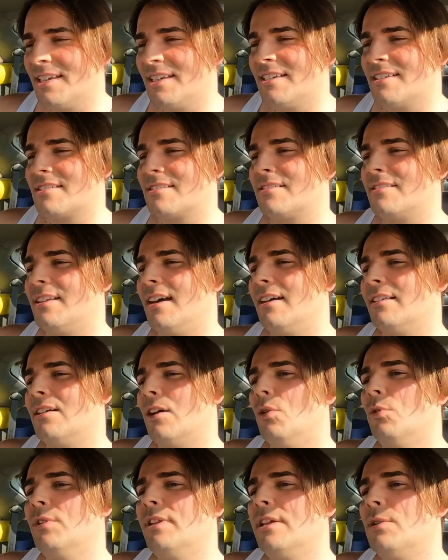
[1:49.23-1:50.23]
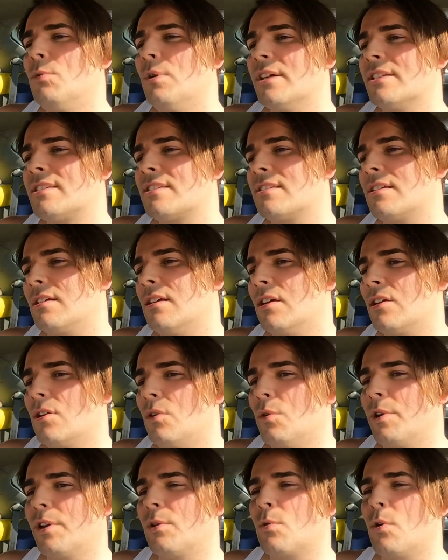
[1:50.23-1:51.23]
So not only what's
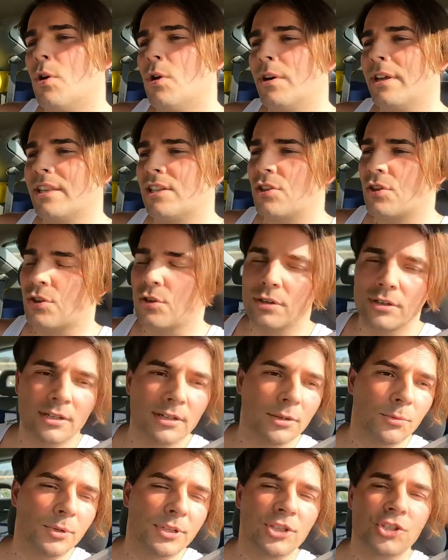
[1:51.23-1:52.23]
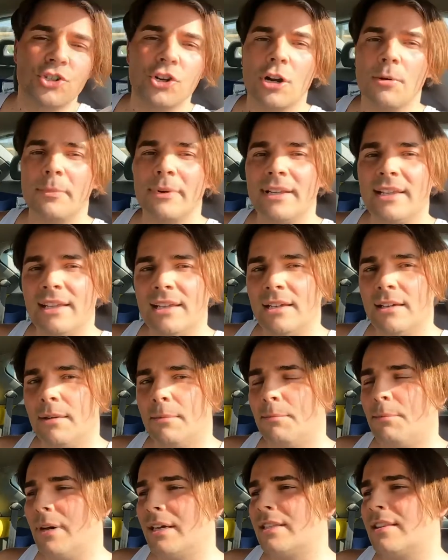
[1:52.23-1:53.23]
going wrong with Germany,
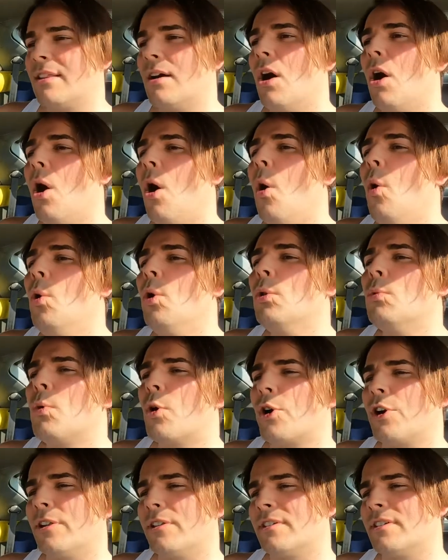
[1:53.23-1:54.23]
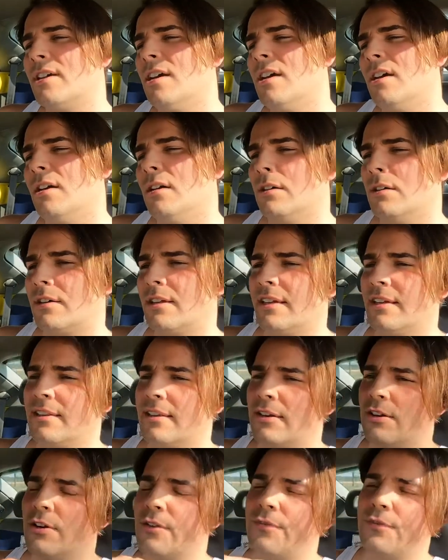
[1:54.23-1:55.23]
but the whole world. Okay,
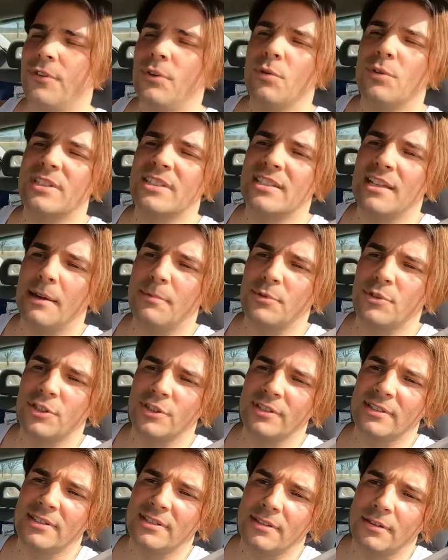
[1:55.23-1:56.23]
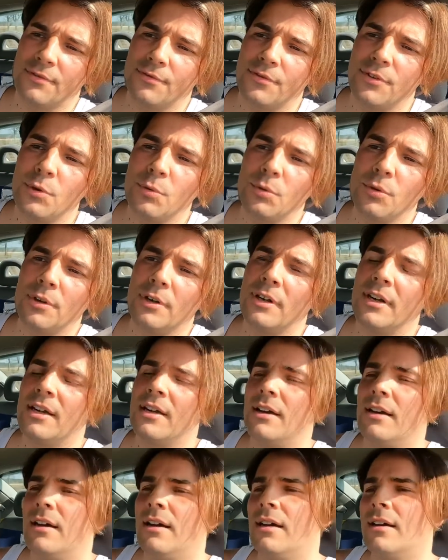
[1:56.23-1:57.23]
there are a few exceptions, a few
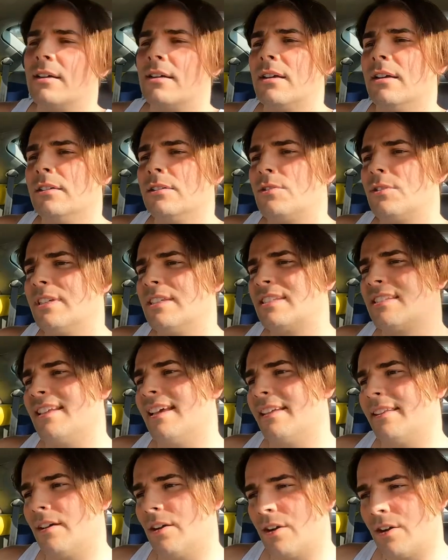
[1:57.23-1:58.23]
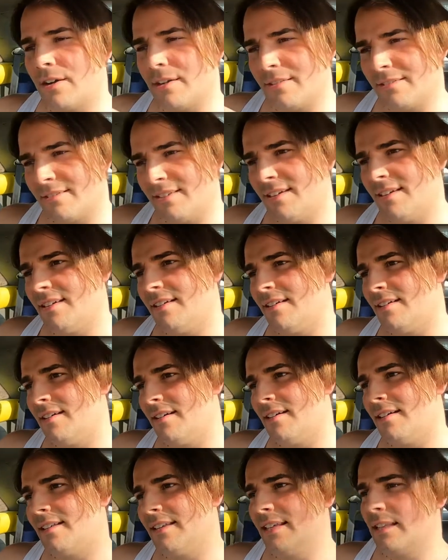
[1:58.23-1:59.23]
countries that are
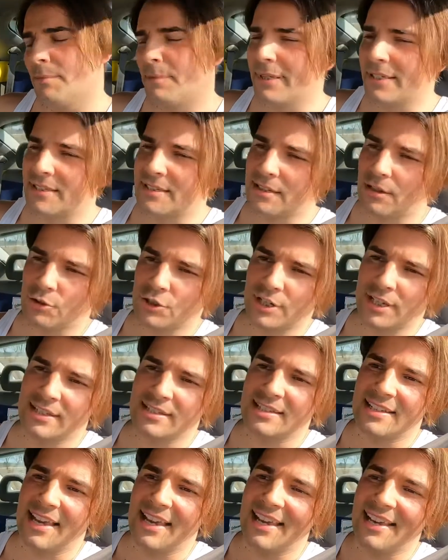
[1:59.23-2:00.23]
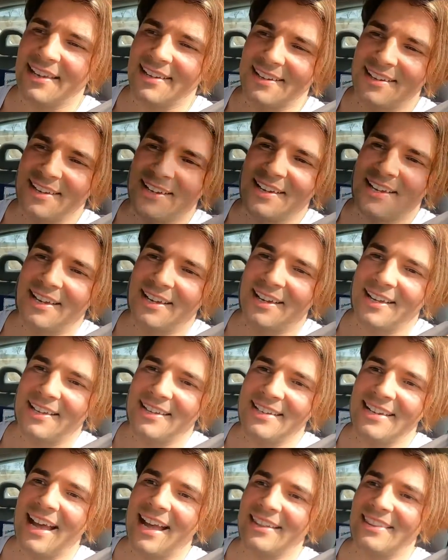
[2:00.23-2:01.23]
a little bit, how shall I say,
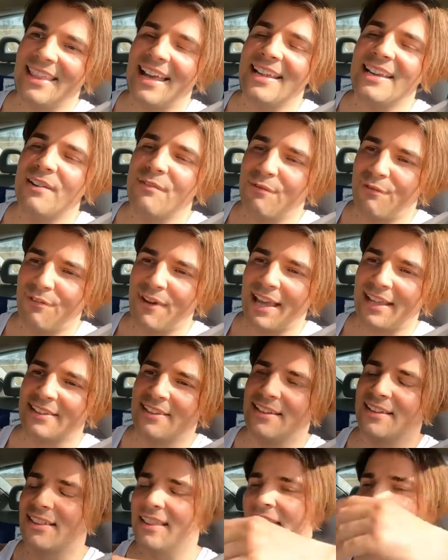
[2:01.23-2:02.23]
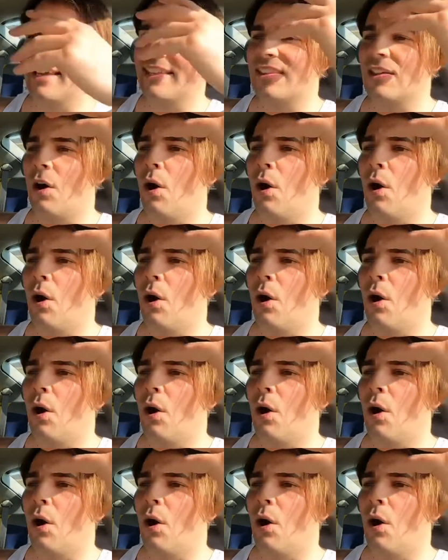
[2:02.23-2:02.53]
not that infected like the